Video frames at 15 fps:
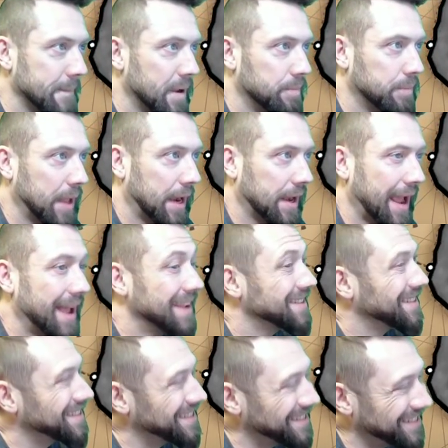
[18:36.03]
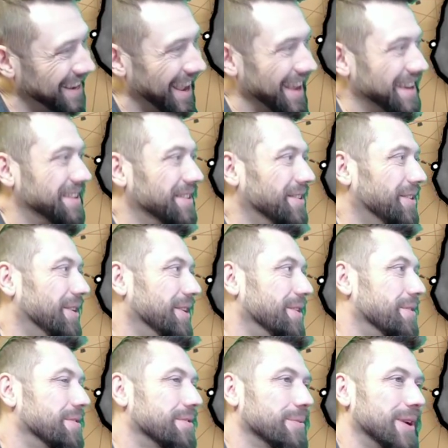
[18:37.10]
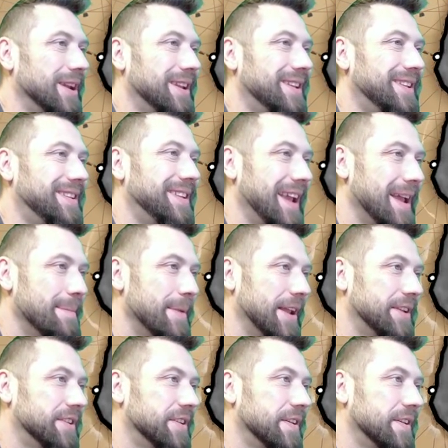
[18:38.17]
Black has a set on three. Damn it.